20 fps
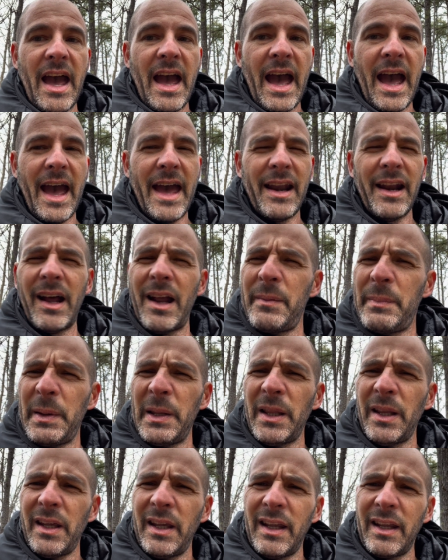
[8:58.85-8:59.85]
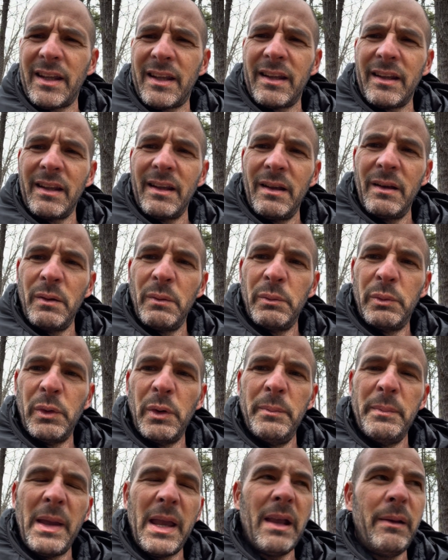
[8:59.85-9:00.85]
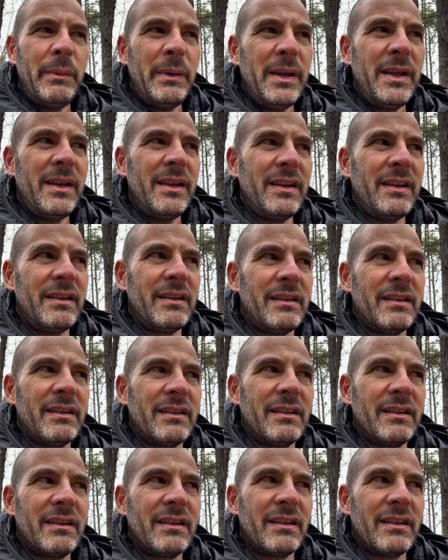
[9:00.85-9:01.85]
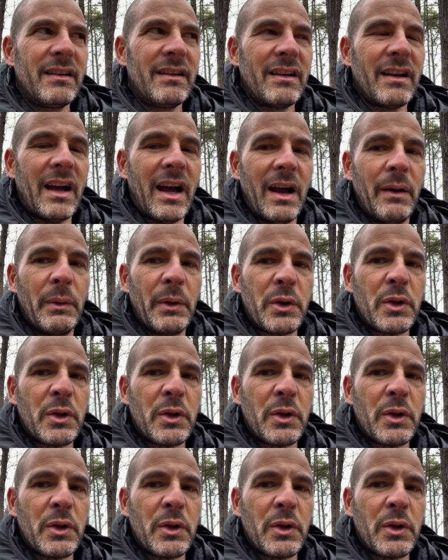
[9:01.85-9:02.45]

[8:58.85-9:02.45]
And I'd be like, well, maybe I would